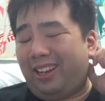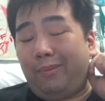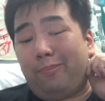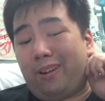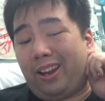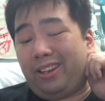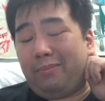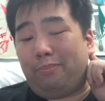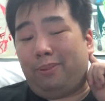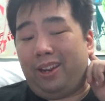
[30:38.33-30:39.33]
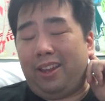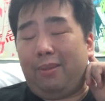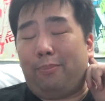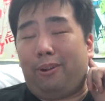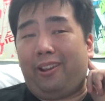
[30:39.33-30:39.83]
I, I did
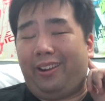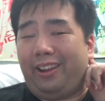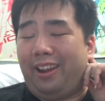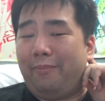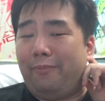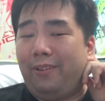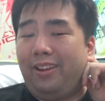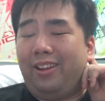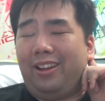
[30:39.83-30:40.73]
play Pocket Camp